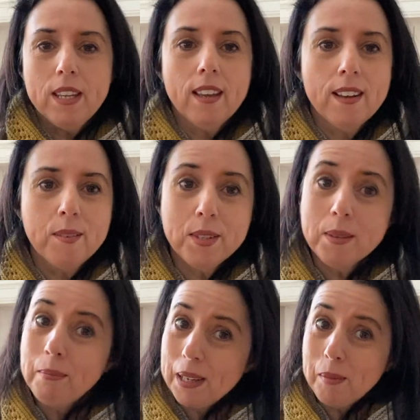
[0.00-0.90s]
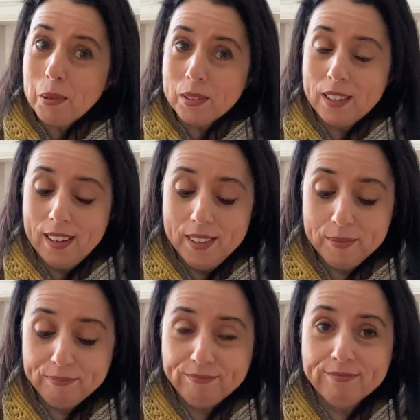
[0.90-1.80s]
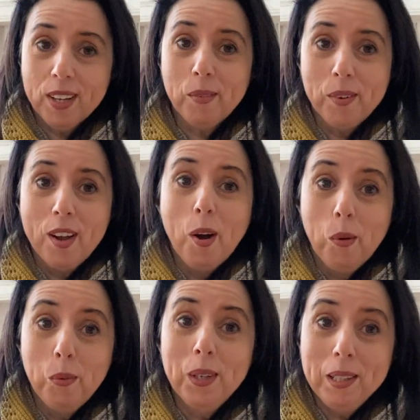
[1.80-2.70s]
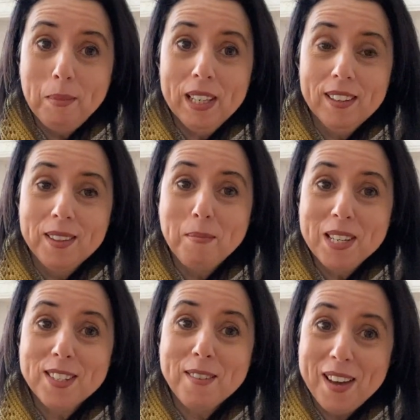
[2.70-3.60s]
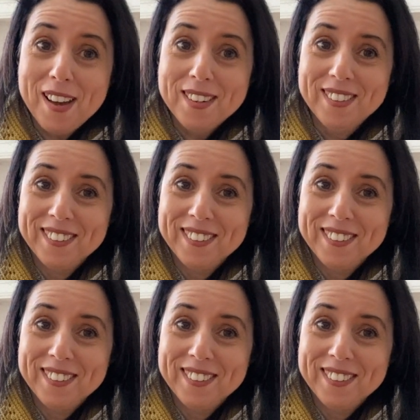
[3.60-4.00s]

and it was a big birthday, really big, the biggest I've had.